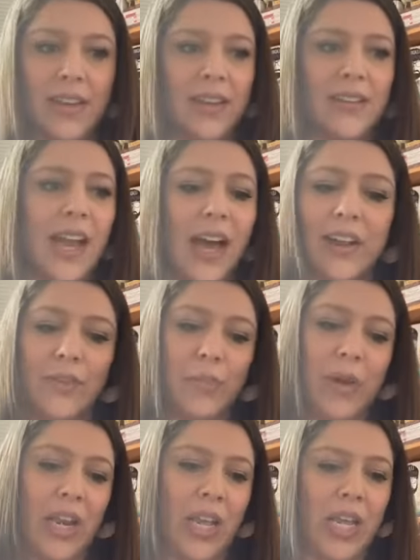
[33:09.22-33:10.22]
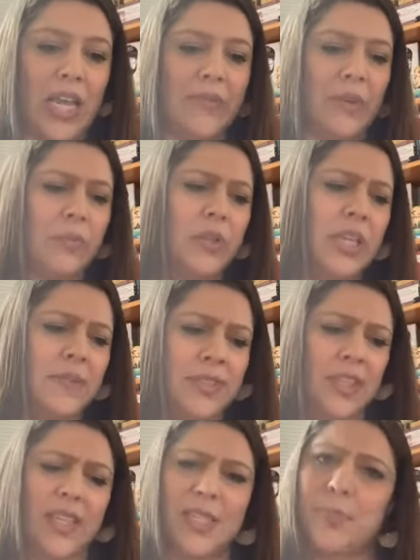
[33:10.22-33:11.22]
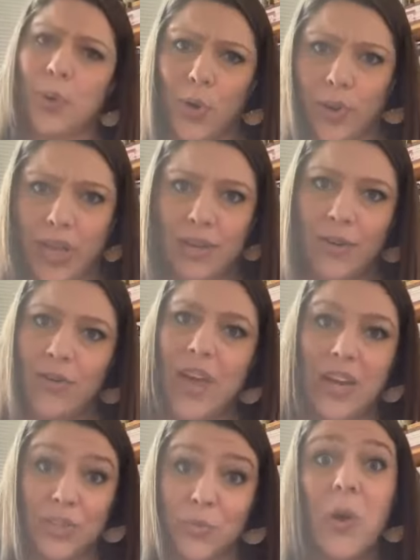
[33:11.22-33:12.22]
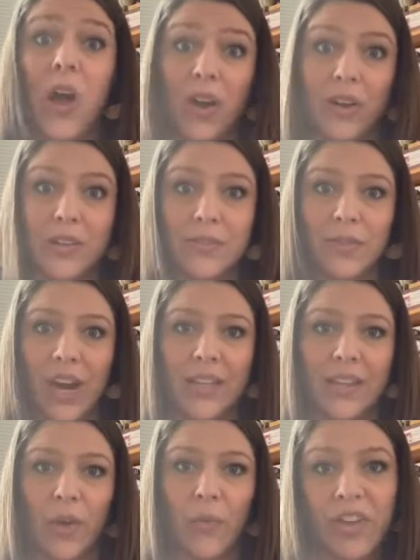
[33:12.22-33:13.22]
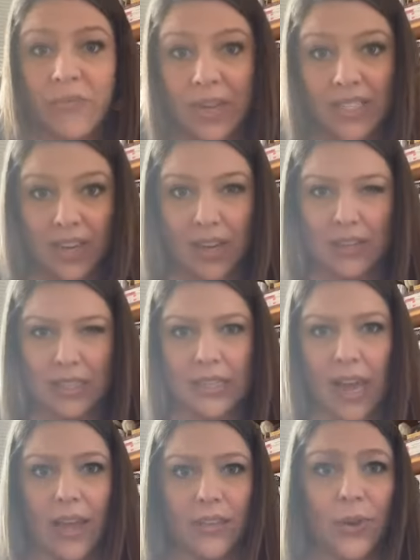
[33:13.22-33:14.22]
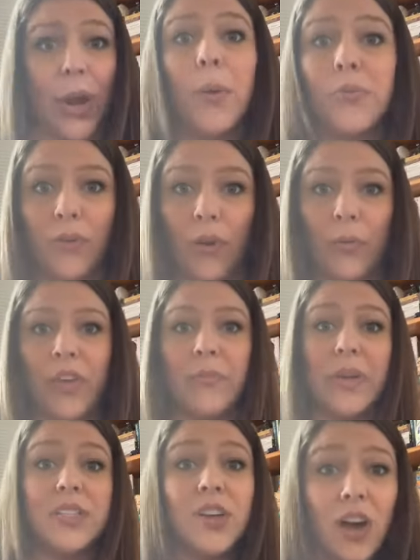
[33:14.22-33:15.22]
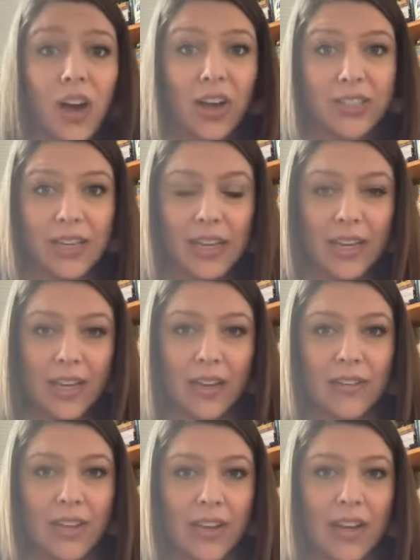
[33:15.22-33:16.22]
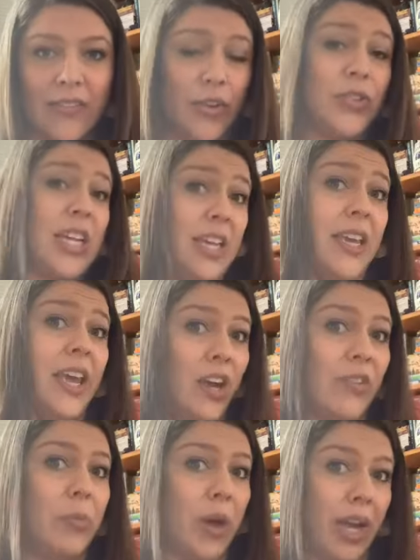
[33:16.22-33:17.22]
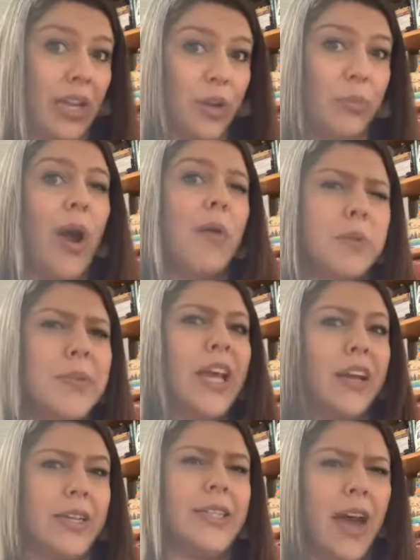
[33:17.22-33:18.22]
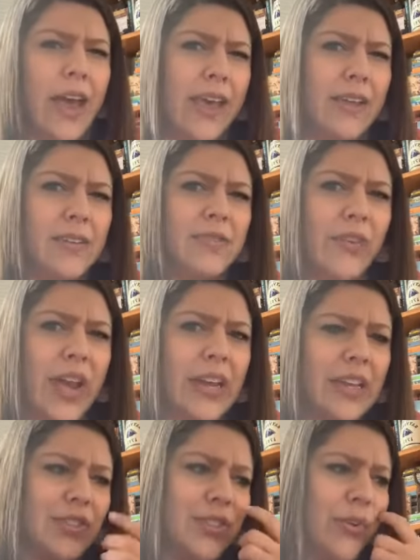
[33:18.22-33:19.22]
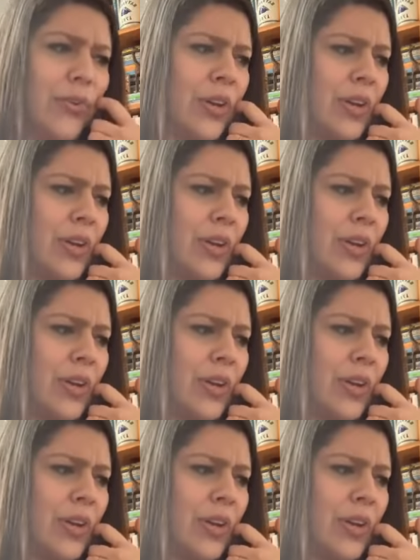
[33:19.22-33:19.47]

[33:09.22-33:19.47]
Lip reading: Not everybody even believes that it's broken or that it's wrong, right? Like we've been taught that diets are helpful. We've been taught that if you're taking care of your body, you're probably on a diet, right? And so